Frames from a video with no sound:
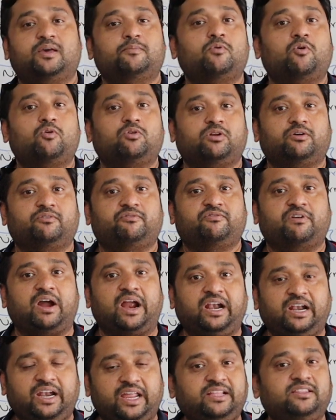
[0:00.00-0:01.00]
about
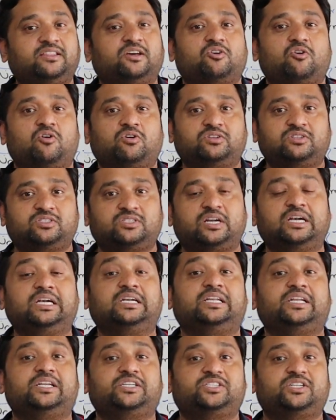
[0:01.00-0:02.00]
finding the
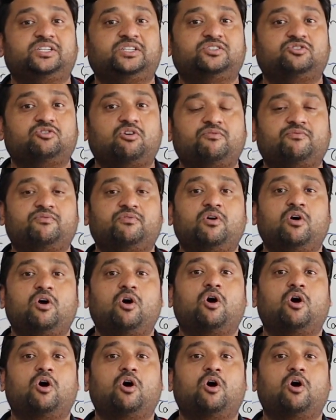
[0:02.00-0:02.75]
concentrations of